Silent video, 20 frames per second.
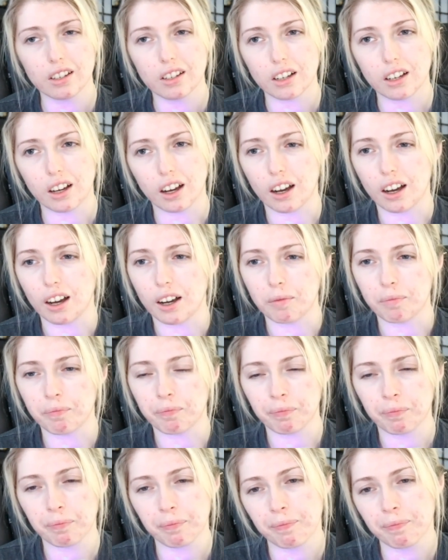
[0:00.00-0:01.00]

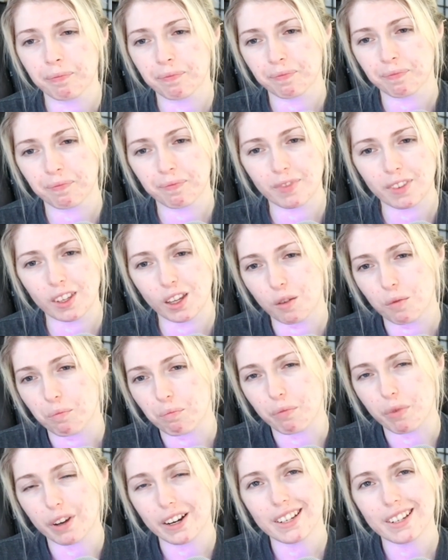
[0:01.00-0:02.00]

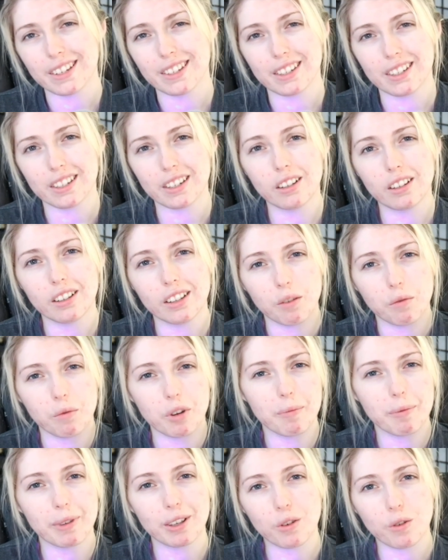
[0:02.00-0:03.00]
But it would
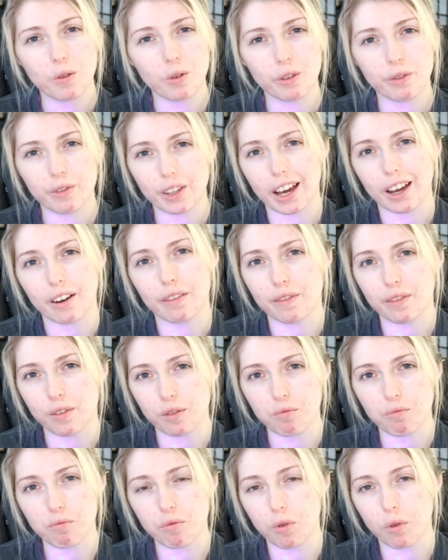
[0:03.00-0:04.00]
have been cool if they had a few
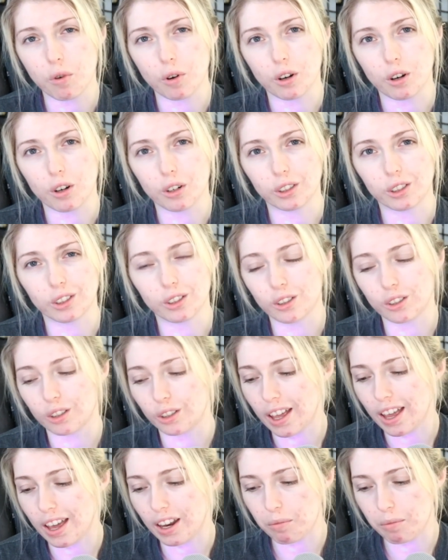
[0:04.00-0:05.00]
more little
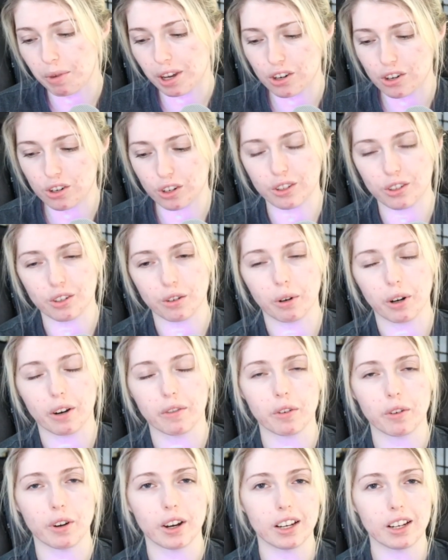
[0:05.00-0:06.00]
animations or
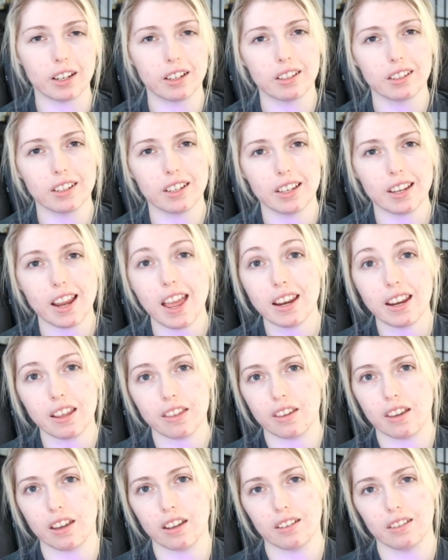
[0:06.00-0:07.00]
whatever, right?
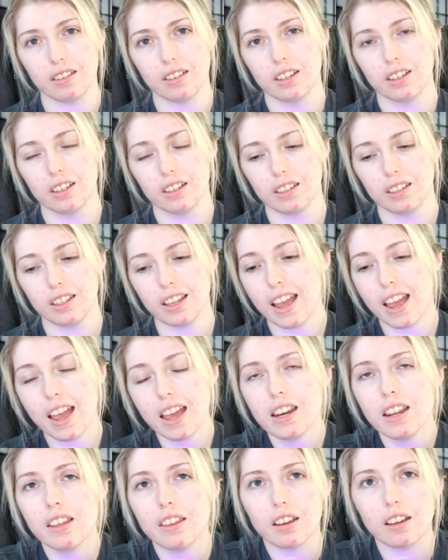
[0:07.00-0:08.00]
Anything
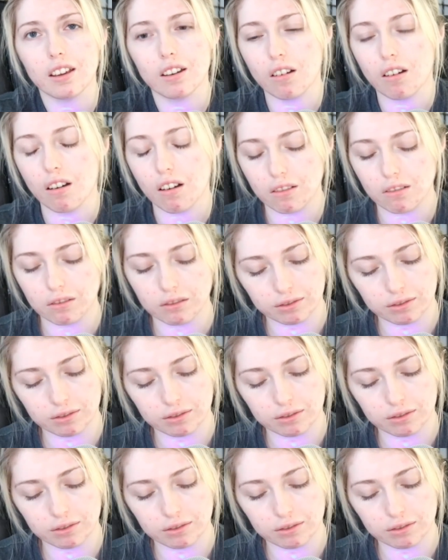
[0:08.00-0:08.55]
at all.